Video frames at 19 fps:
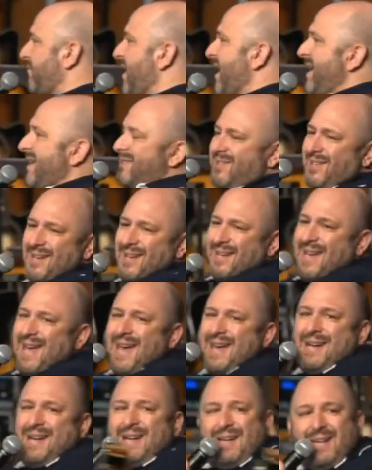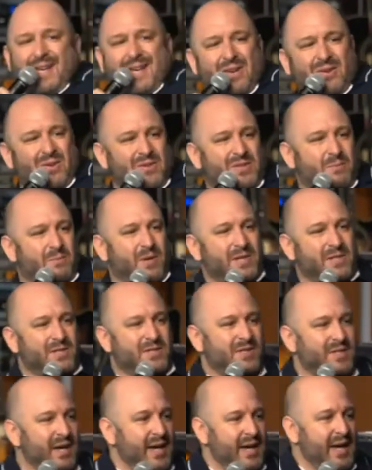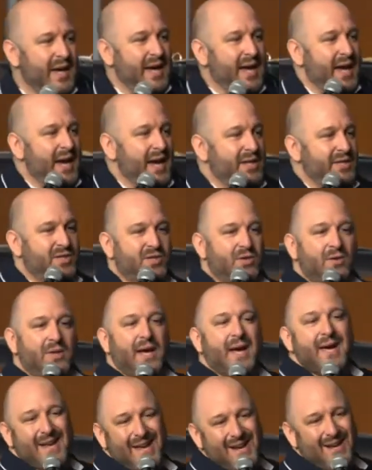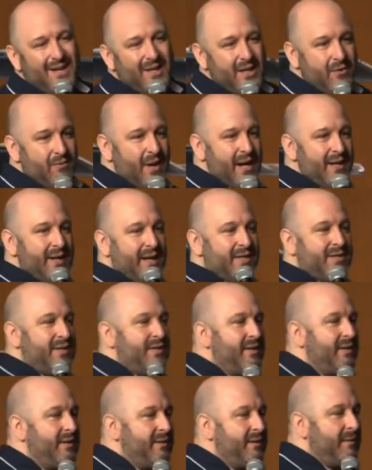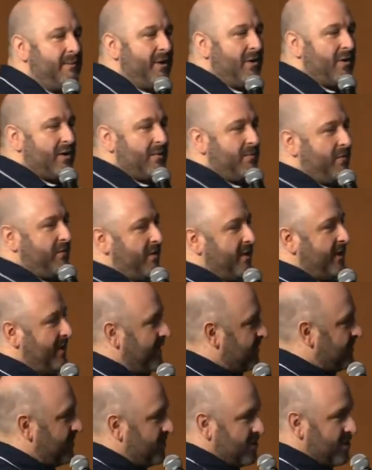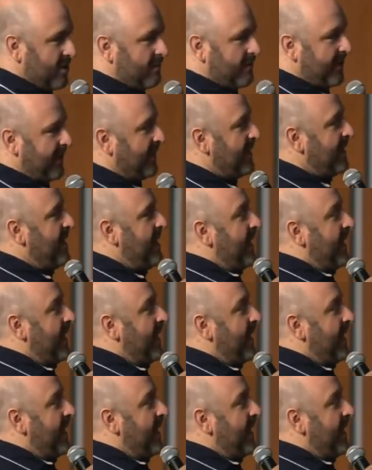France, you got Canada, you got all these places. And so they got Italy right next to the American Pavilion, next to Germany.